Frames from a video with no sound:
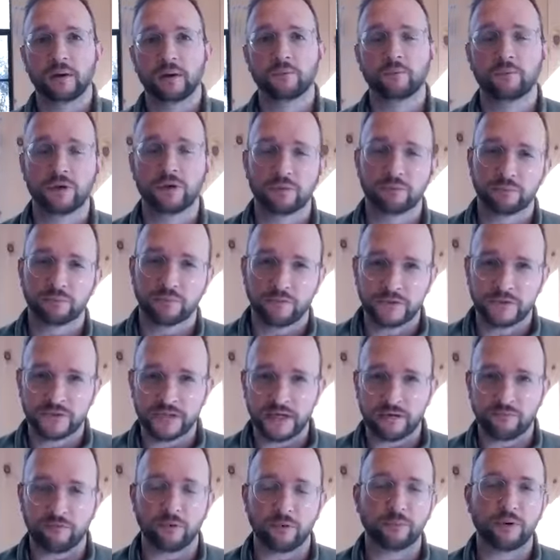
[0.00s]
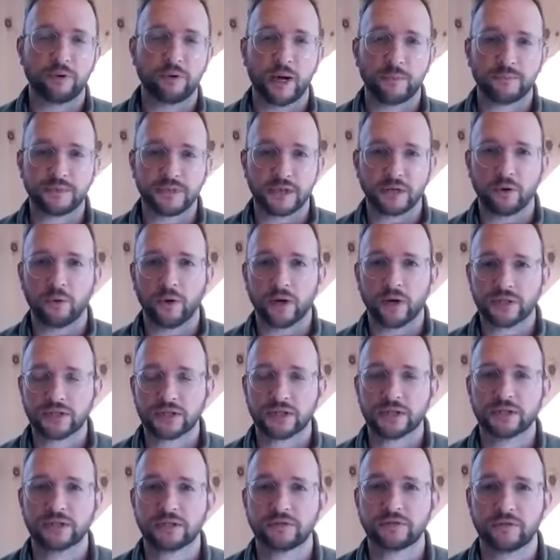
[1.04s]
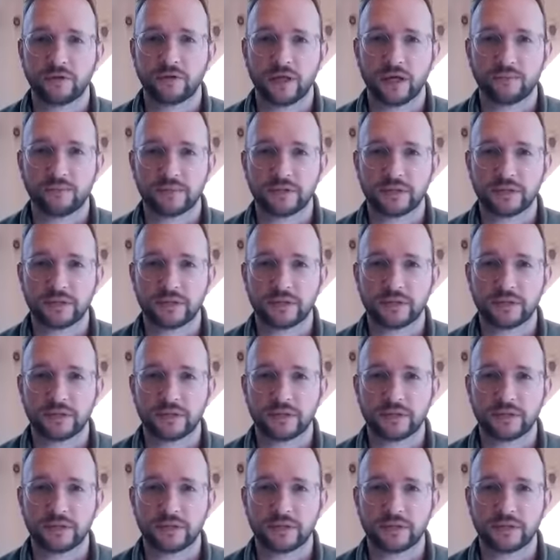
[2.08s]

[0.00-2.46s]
with several prompting questions for them